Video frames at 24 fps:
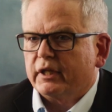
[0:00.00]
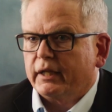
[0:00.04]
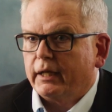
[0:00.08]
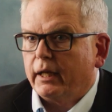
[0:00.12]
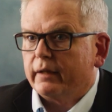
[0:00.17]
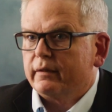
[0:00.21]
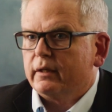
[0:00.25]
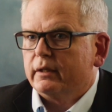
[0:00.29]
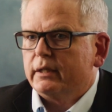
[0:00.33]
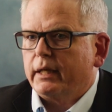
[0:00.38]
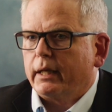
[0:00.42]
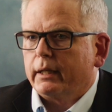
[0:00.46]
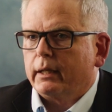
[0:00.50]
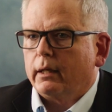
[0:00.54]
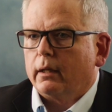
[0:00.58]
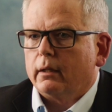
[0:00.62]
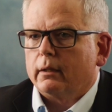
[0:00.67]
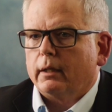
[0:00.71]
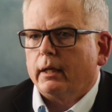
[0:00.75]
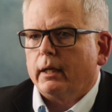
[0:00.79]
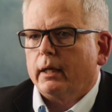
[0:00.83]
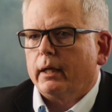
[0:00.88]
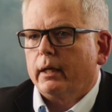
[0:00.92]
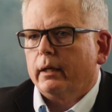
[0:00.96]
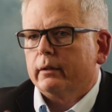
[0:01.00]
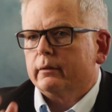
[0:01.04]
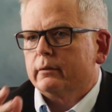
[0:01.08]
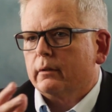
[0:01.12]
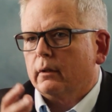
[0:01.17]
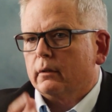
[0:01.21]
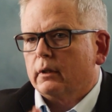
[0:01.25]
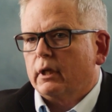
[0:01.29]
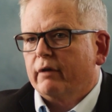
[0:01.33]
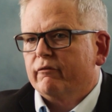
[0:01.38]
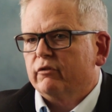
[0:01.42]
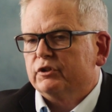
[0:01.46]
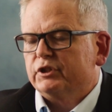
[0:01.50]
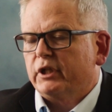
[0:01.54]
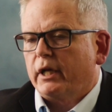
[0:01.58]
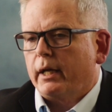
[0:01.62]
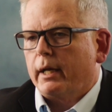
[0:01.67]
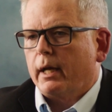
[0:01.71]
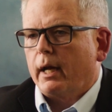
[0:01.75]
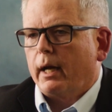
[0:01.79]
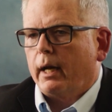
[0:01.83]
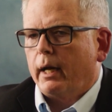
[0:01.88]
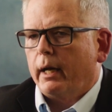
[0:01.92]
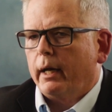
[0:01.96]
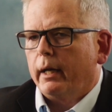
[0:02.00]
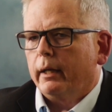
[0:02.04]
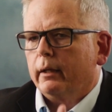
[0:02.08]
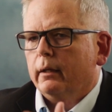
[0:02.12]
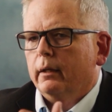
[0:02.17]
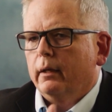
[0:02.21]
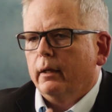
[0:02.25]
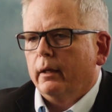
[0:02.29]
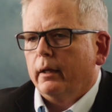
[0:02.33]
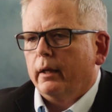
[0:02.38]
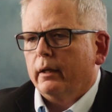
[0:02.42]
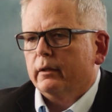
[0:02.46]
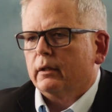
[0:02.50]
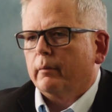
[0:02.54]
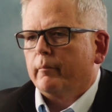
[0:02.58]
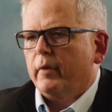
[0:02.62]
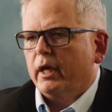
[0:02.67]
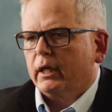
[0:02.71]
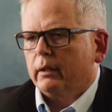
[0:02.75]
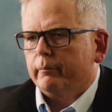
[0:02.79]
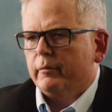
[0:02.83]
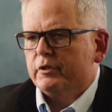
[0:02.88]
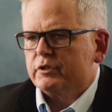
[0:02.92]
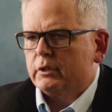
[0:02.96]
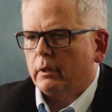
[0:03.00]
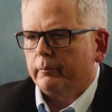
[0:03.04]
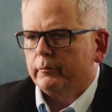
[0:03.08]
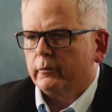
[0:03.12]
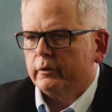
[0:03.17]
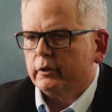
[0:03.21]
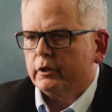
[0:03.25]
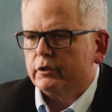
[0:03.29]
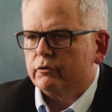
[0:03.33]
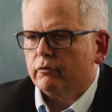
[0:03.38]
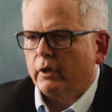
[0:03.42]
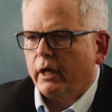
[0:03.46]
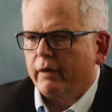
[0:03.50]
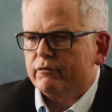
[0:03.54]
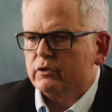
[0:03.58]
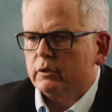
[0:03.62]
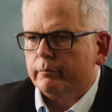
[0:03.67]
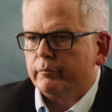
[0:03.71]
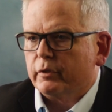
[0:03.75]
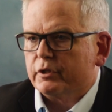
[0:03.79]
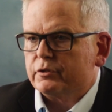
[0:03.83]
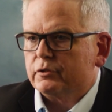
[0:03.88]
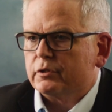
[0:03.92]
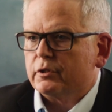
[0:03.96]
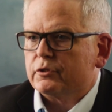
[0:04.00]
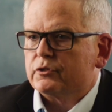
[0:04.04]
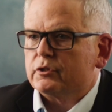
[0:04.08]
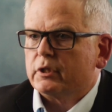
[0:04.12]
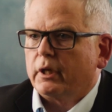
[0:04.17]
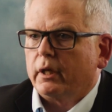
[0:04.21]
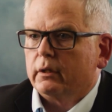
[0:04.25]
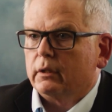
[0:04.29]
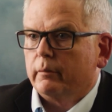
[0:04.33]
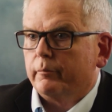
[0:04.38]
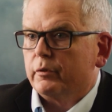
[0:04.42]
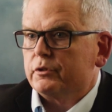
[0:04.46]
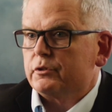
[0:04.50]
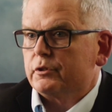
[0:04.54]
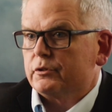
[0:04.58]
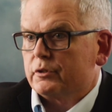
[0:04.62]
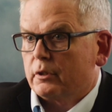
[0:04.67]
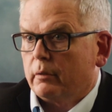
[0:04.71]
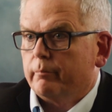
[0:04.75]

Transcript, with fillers: to get the data aligned, to leverage AI, and to make it be something that drives the business and the business